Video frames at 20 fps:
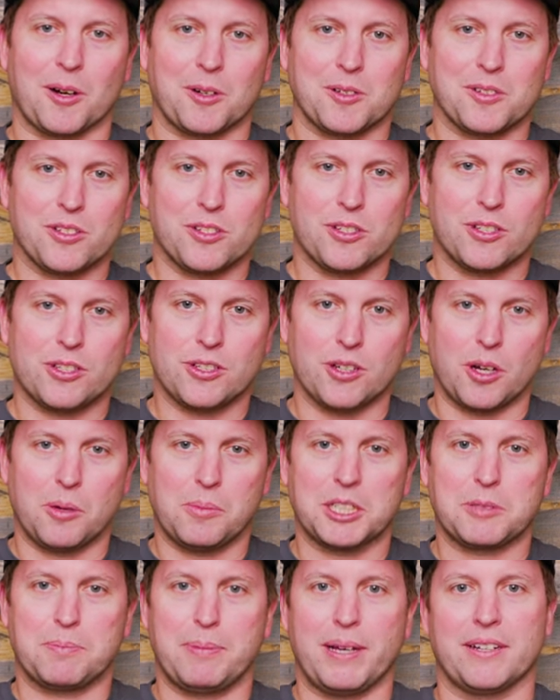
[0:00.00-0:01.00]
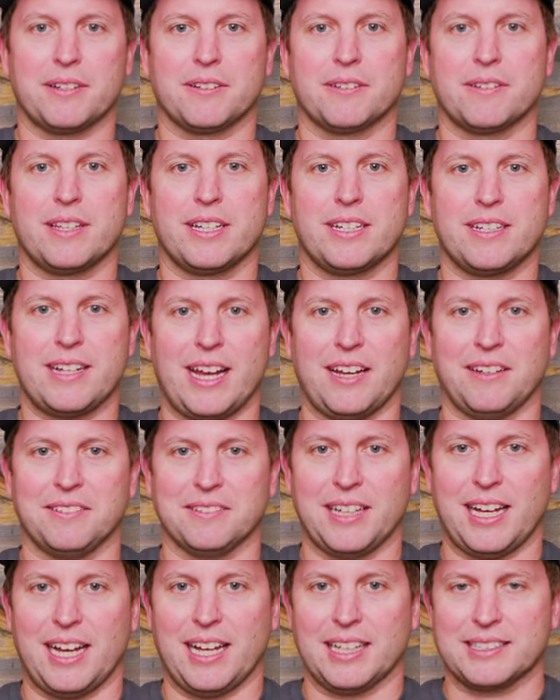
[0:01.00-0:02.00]
are so much better than nail
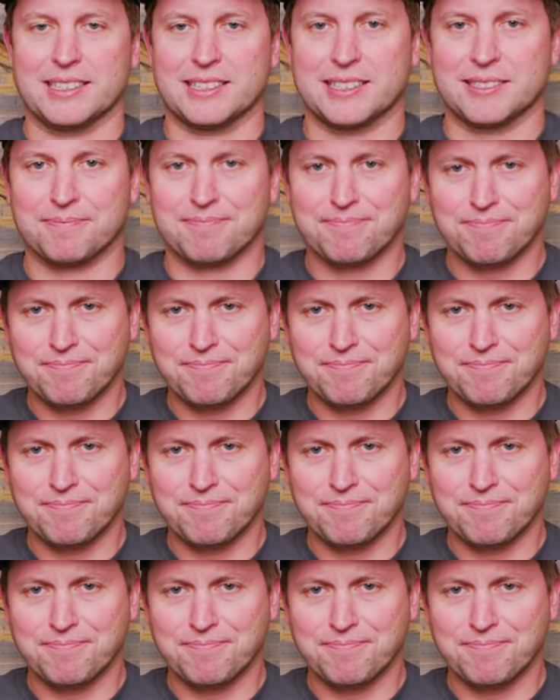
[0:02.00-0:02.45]
knots.